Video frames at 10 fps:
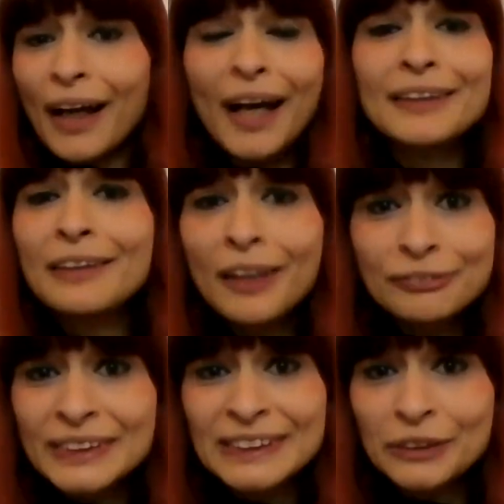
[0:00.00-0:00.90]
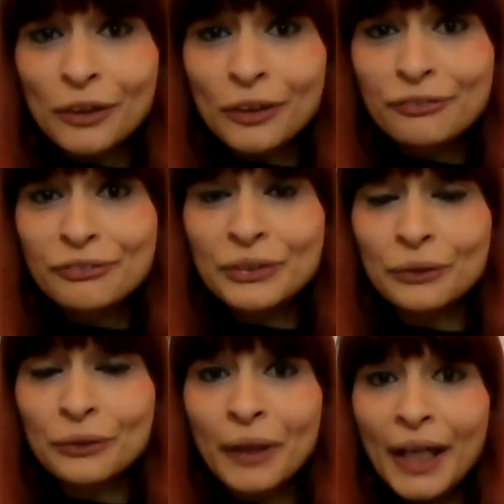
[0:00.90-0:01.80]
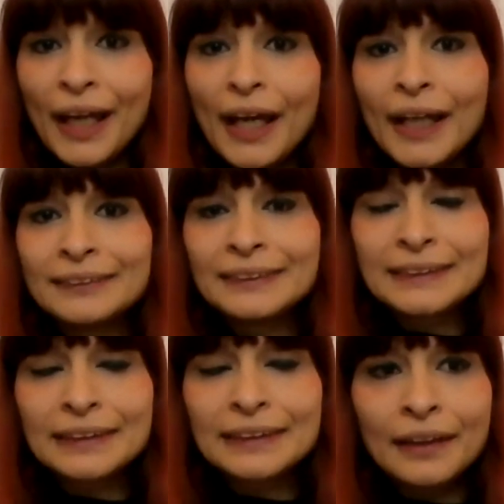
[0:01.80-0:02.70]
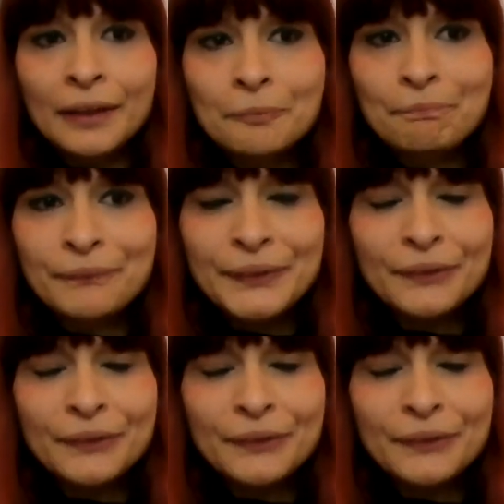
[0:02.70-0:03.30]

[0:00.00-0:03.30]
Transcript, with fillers: i love to serve you and um,